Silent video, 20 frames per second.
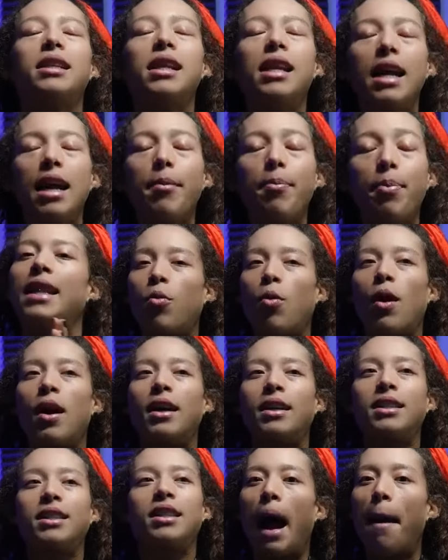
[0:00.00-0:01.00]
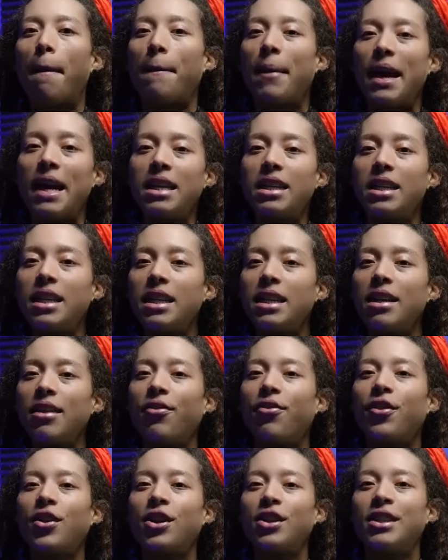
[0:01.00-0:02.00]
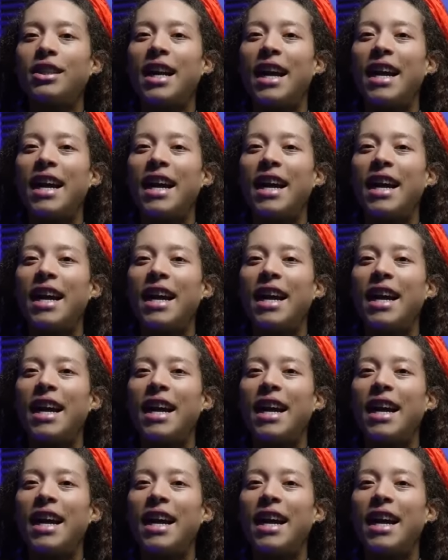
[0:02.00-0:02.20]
Sleep was amazing the first